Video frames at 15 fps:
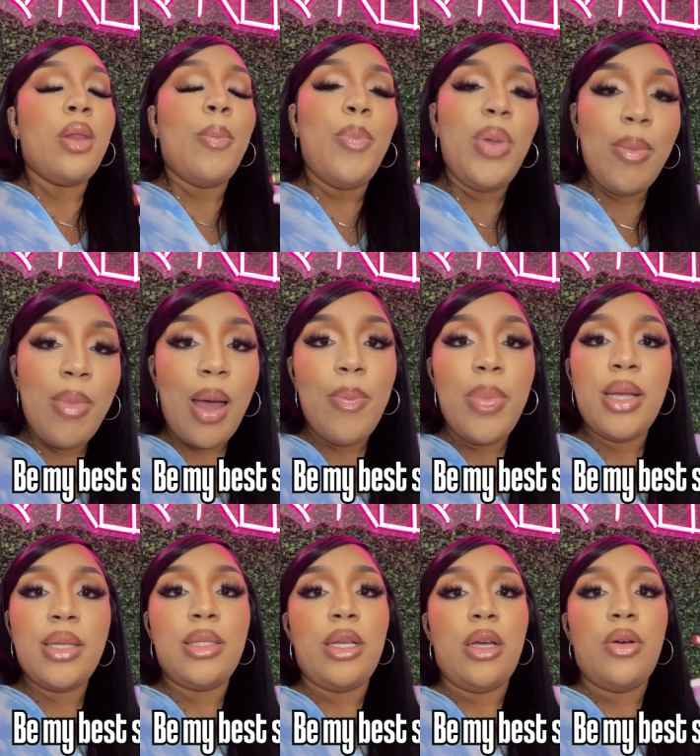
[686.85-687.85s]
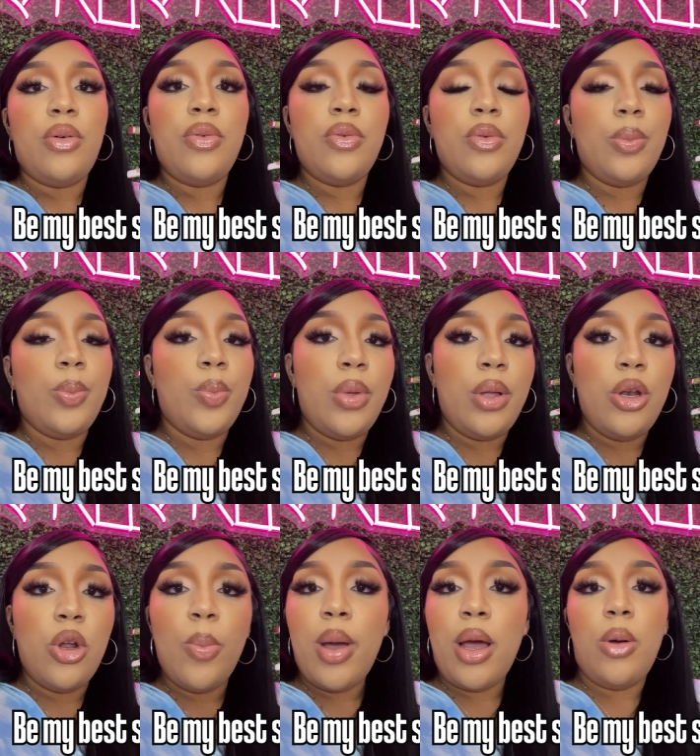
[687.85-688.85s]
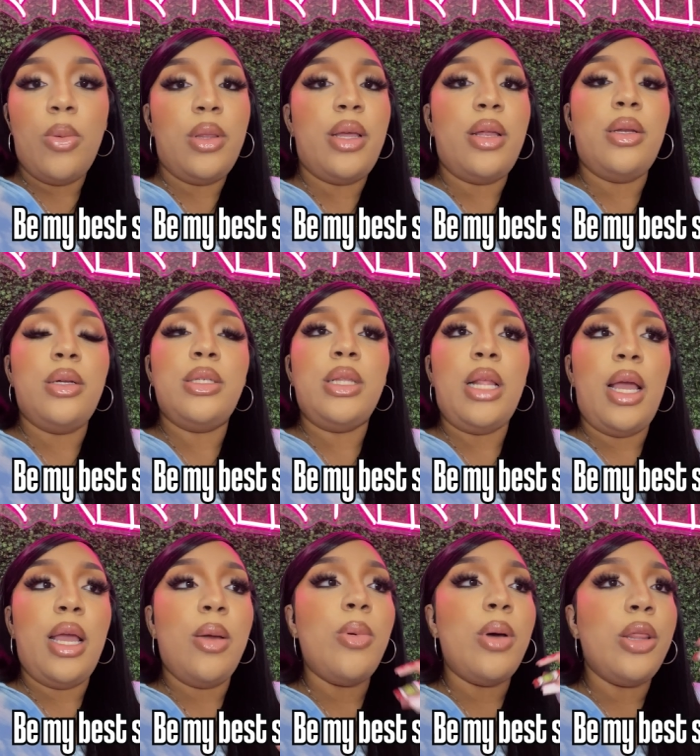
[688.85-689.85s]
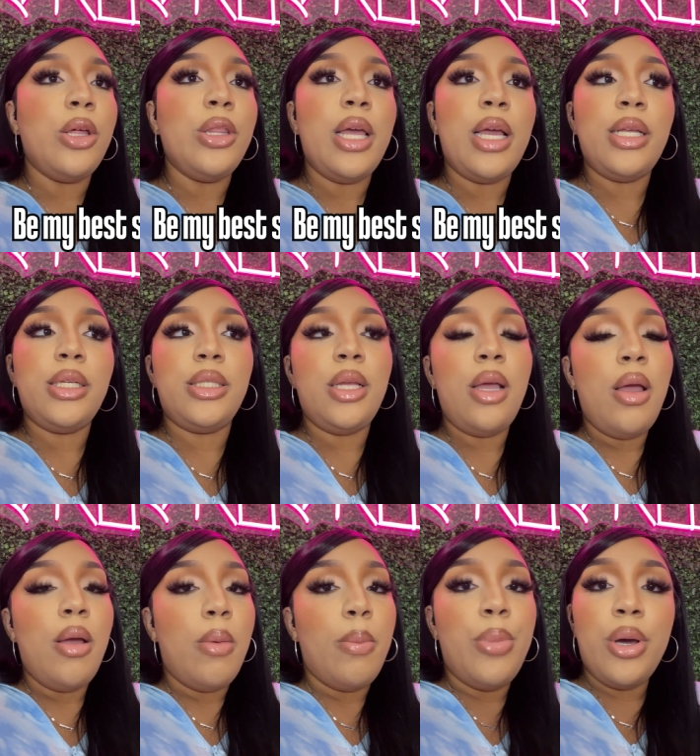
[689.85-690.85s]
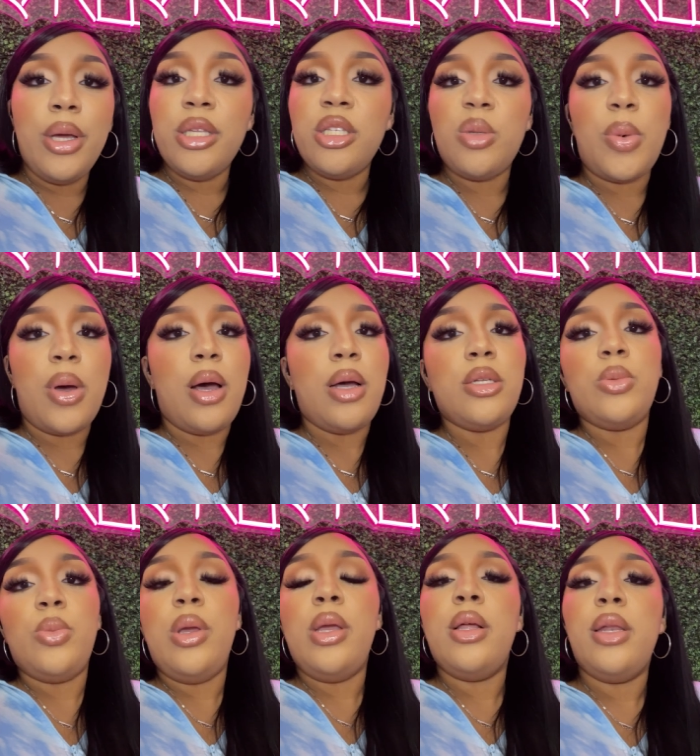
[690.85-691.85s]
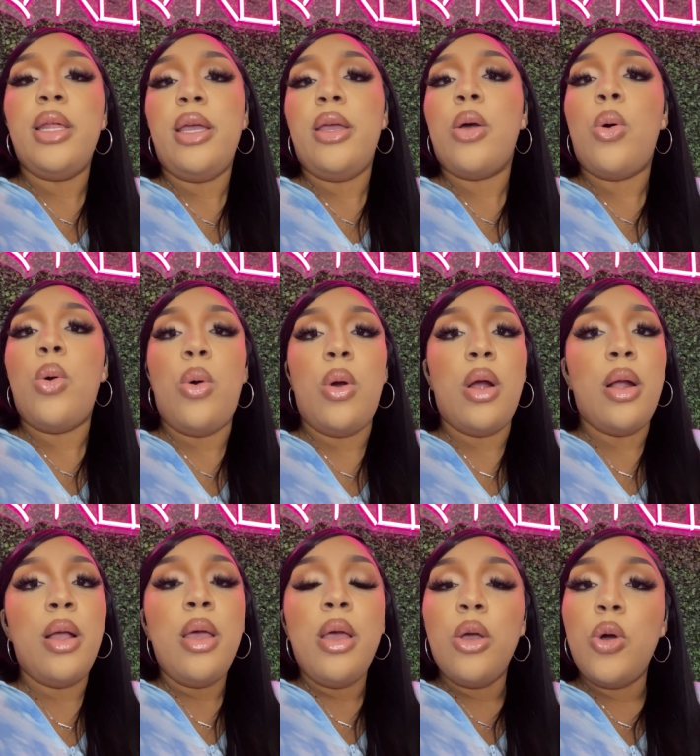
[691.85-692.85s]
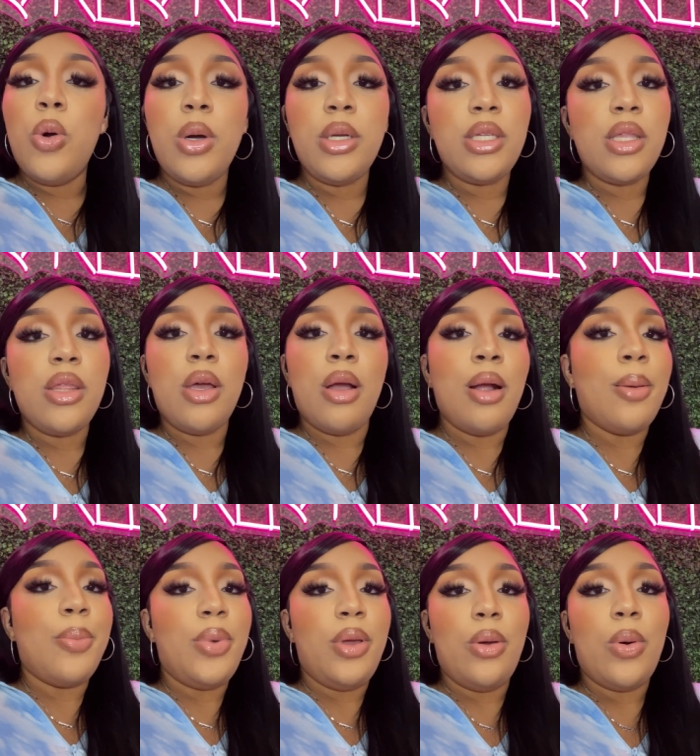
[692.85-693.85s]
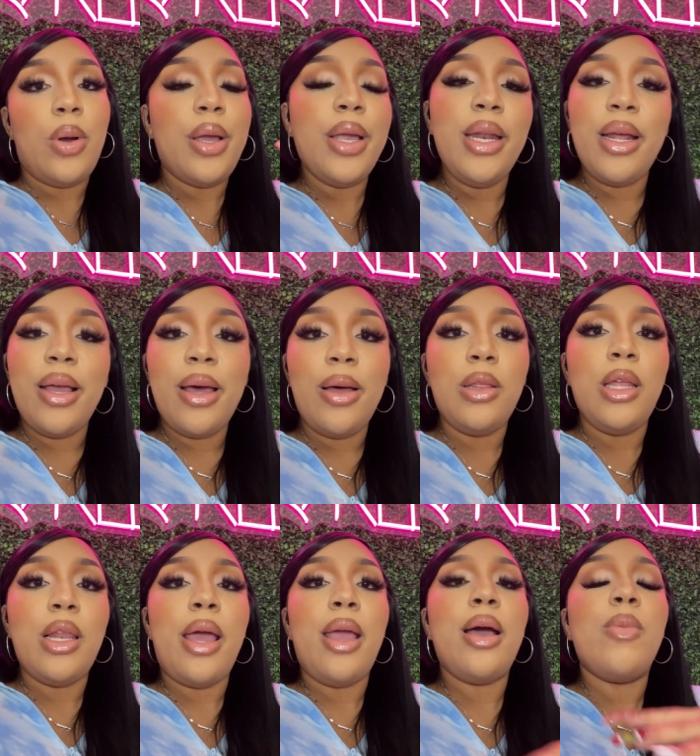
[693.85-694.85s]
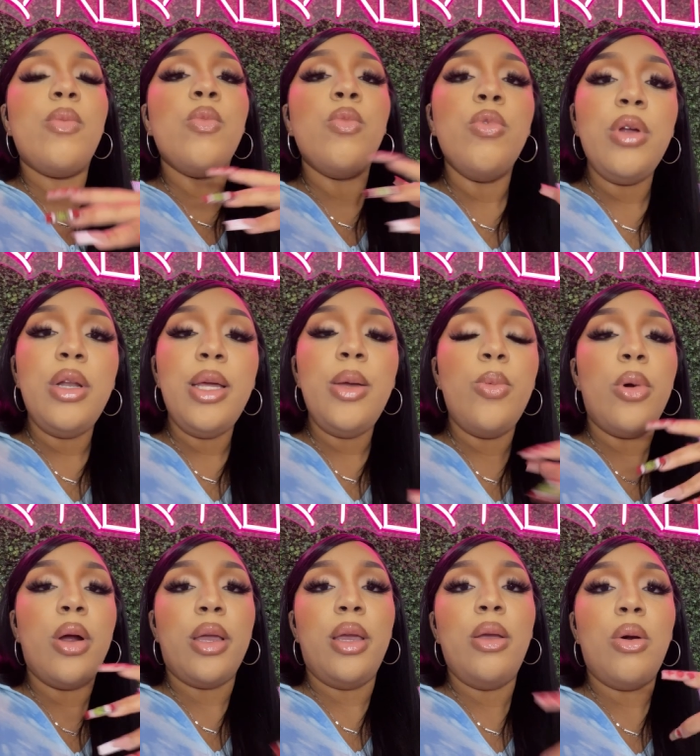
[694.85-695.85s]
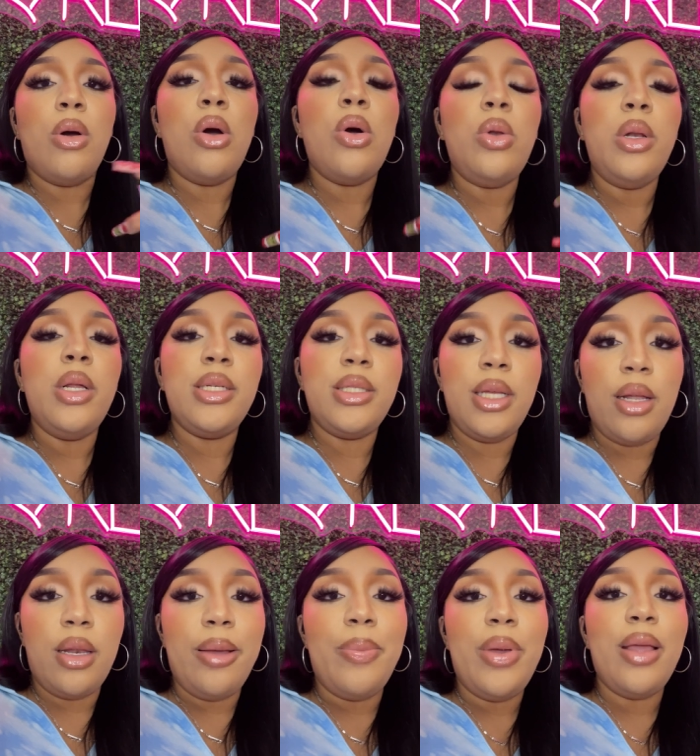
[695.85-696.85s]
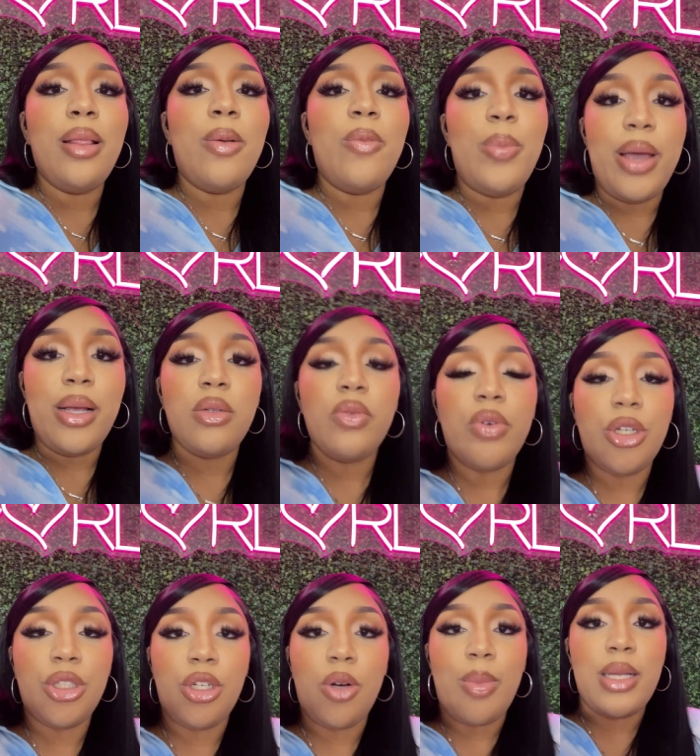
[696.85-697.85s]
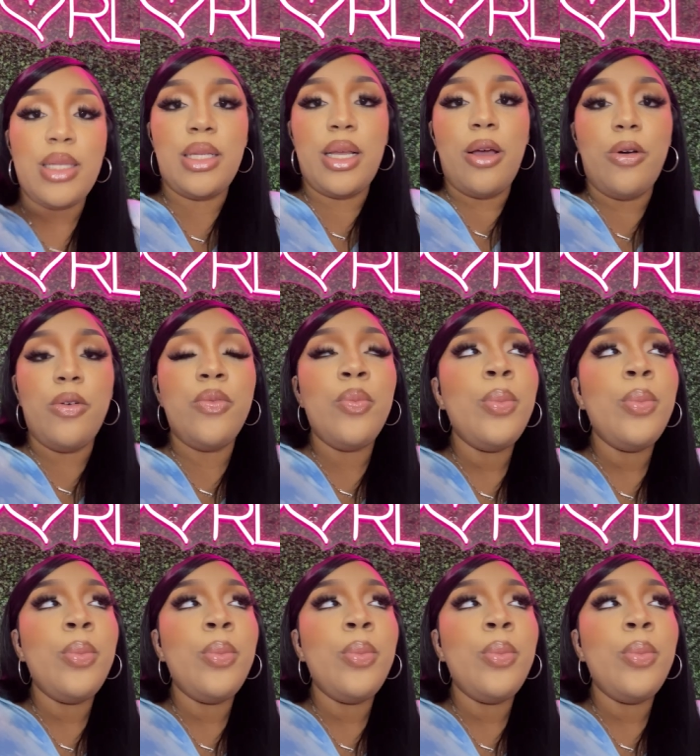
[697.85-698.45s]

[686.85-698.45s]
be my best self, no matter what that looks like. Whether there's booking spas weekly or going to therapy or eating healthy, like I'm really working on holistically being the best version of myself.